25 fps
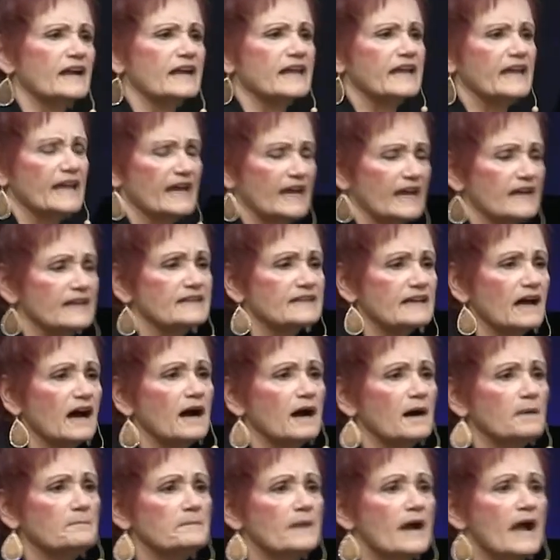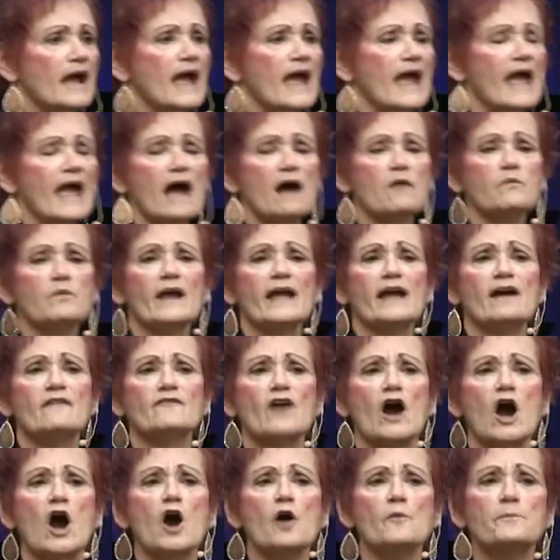kingdom, and we have
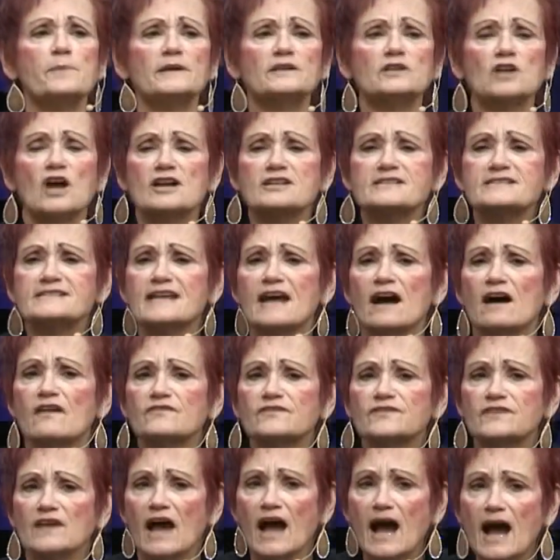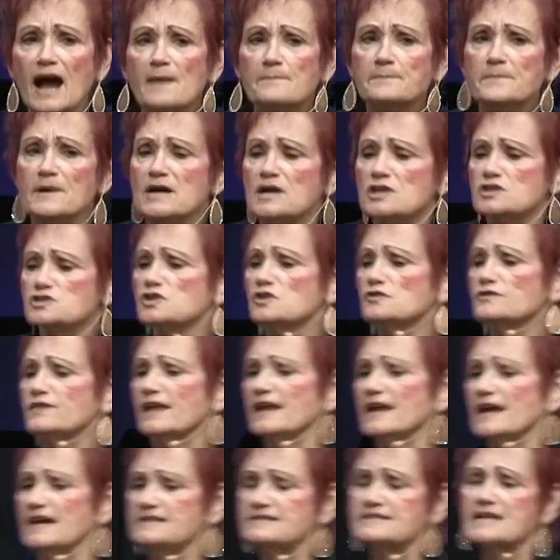opened ourselves up to the
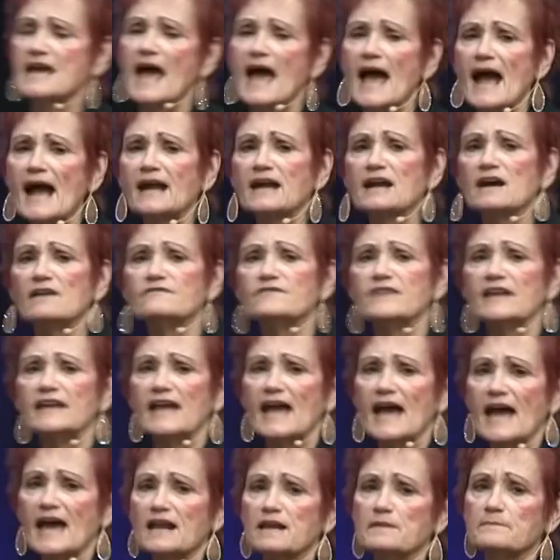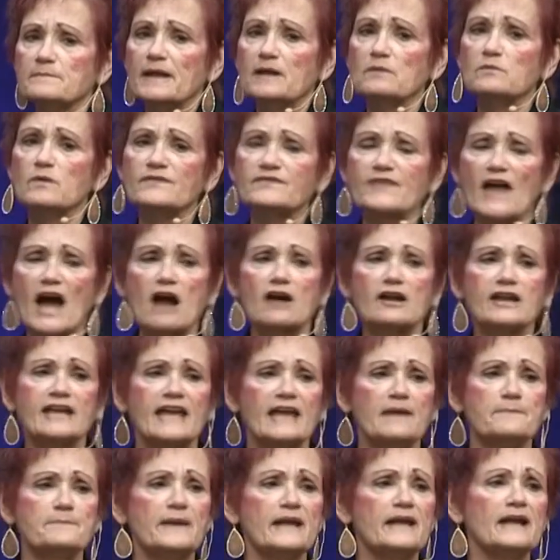attack of the enemy without
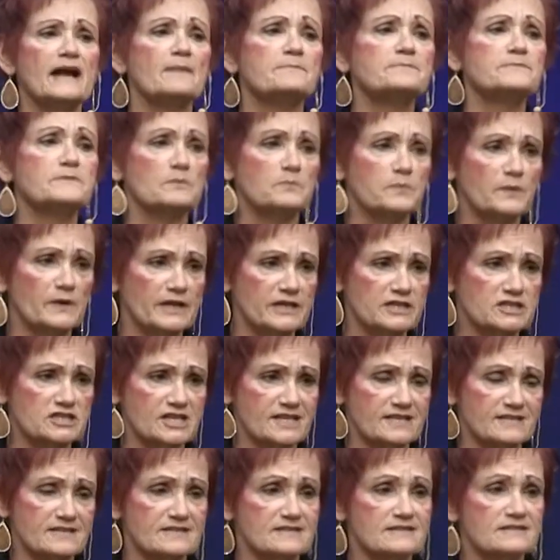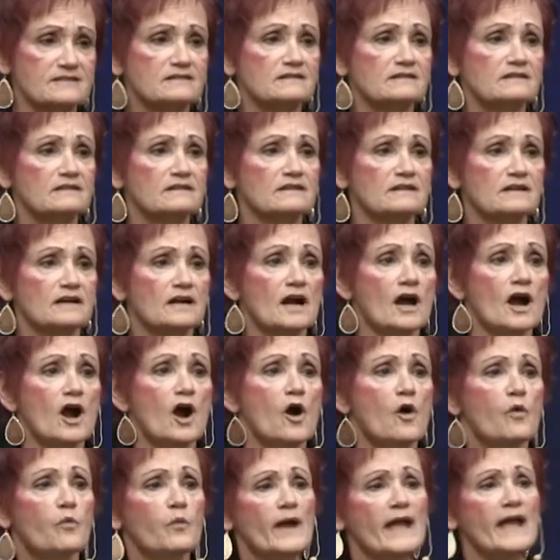keeping up the breaches.
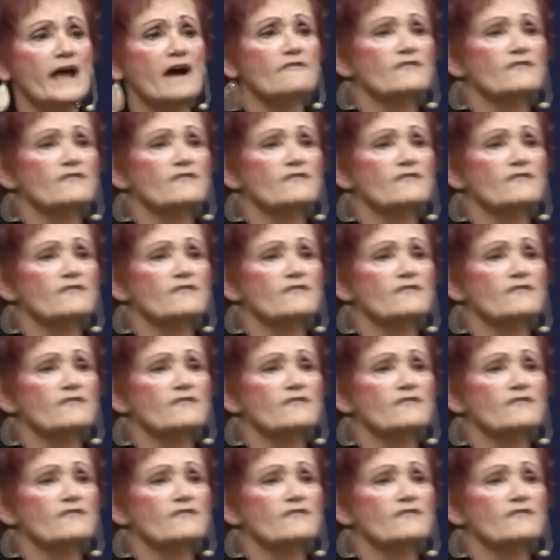We have